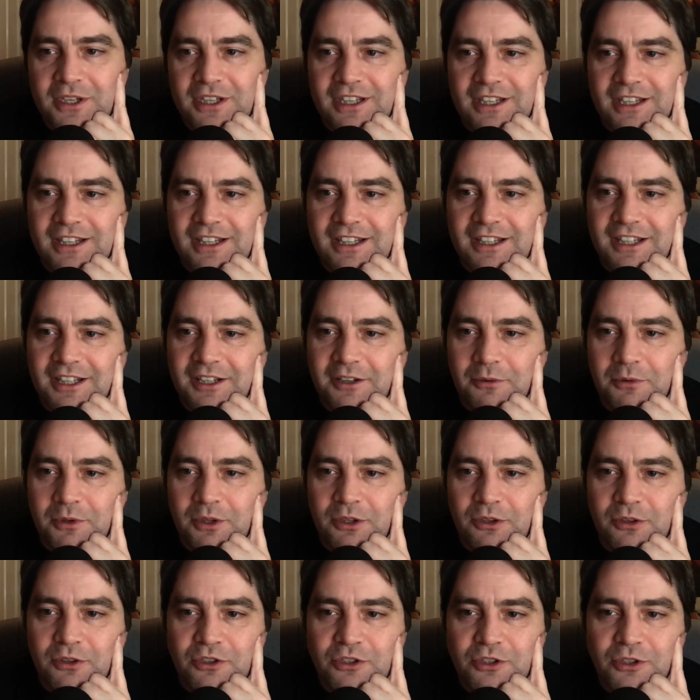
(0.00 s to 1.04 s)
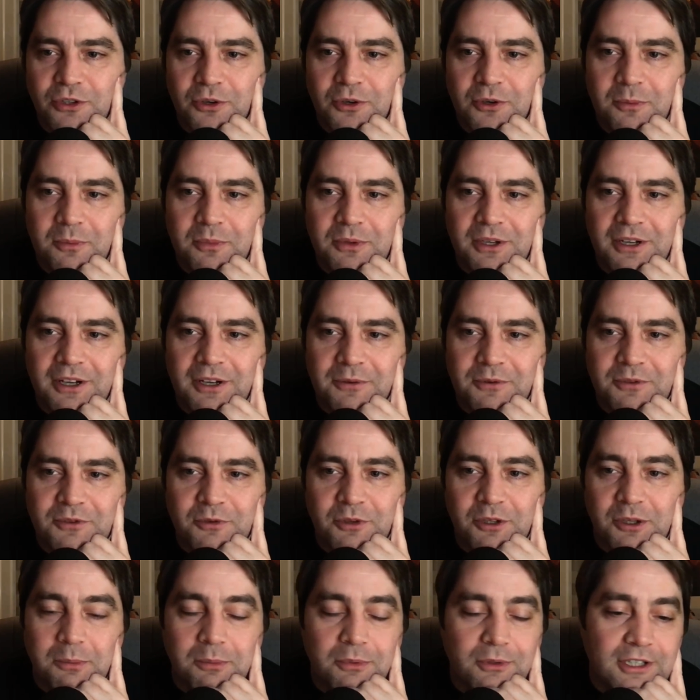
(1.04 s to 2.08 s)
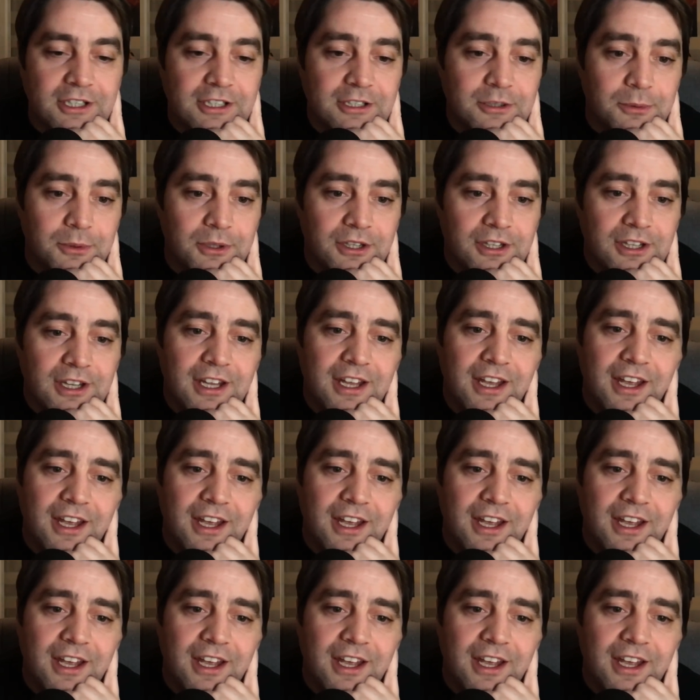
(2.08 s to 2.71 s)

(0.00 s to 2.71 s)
and they did a really good job. That I was really pleased with